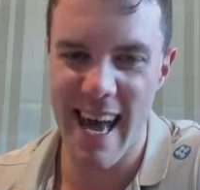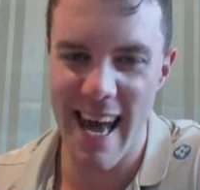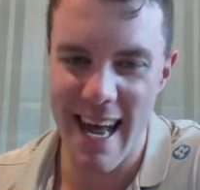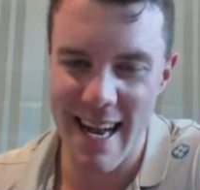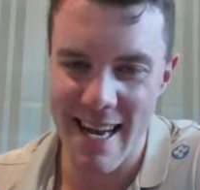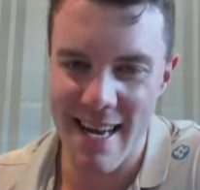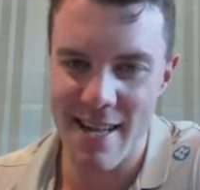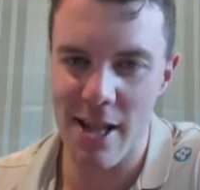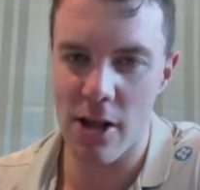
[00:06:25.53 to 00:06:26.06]

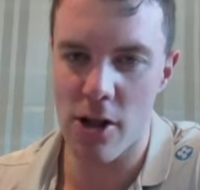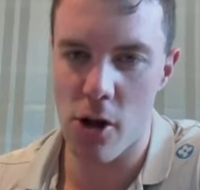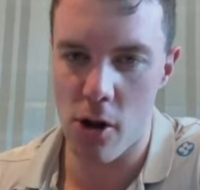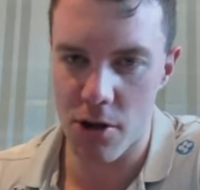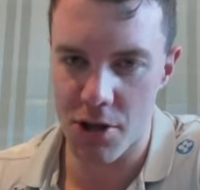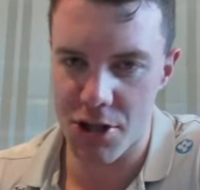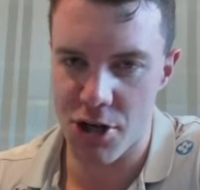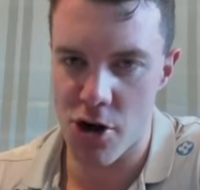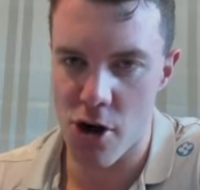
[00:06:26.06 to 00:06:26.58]
in the
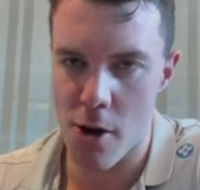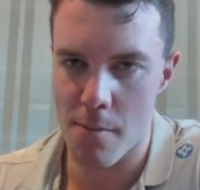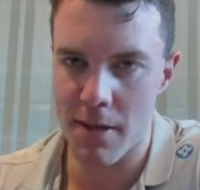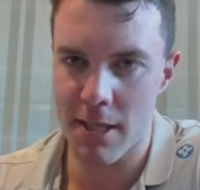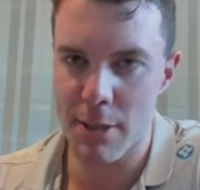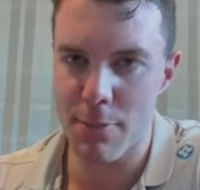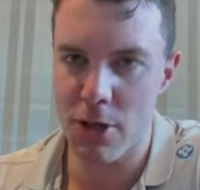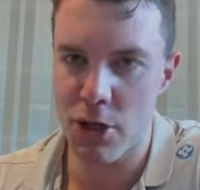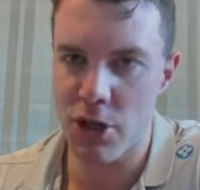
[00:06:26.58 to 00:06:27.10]
long term,
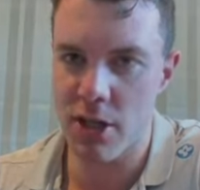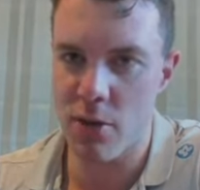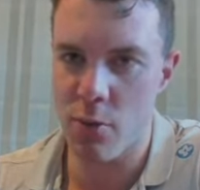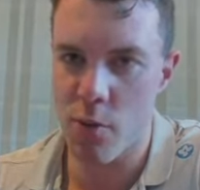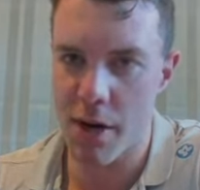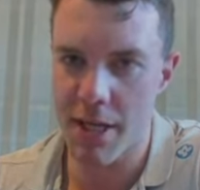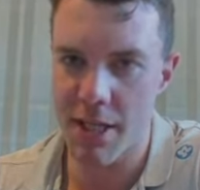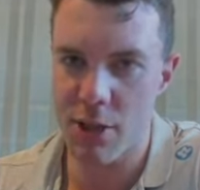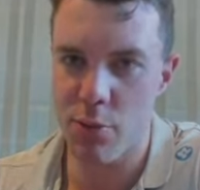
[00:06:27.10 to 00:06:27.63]
especially
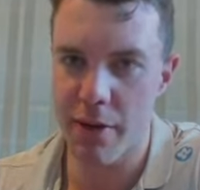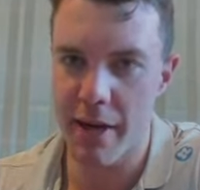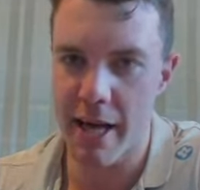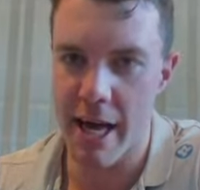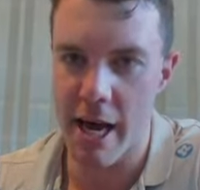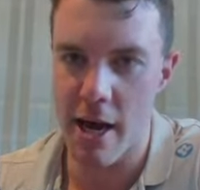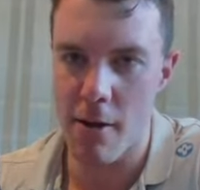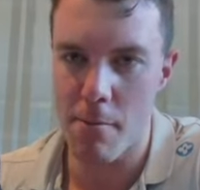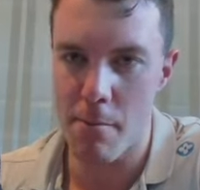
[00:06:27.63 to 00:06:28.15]
once we
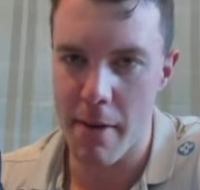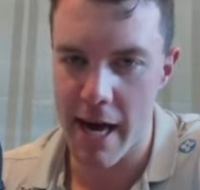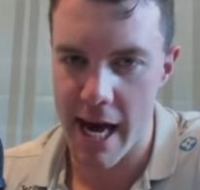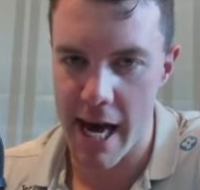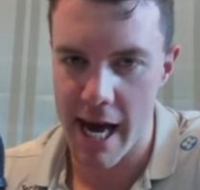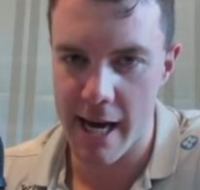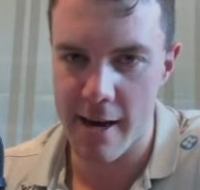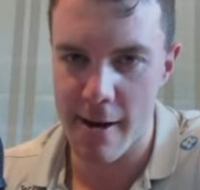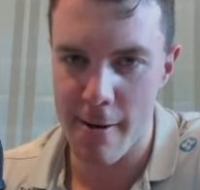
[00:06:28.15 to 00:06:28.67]
hit P
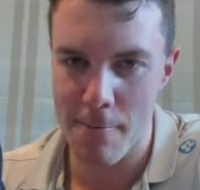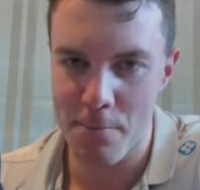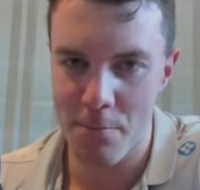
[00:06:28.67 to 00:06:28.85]
E G.